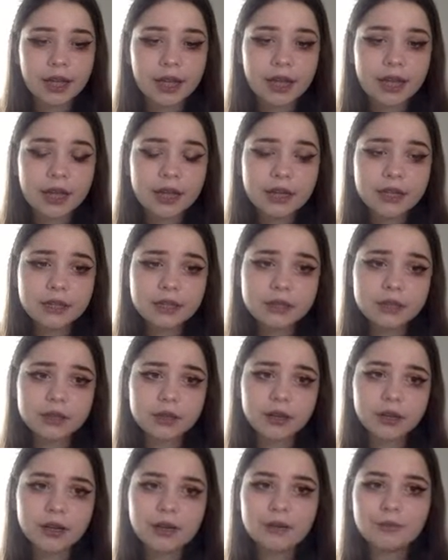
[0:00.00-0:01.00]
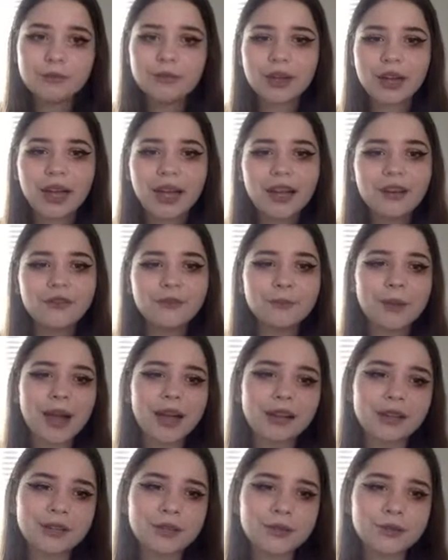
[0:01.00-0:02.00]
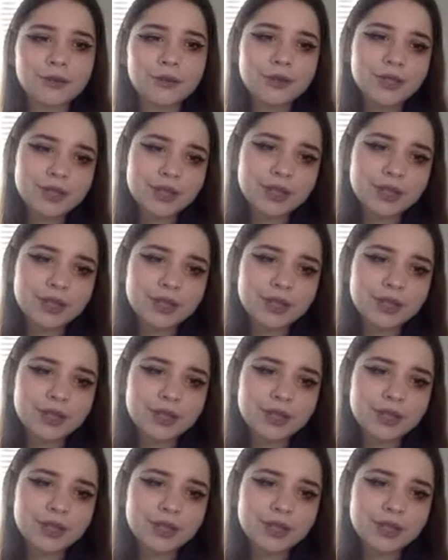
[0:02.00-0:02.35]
And I have bad news.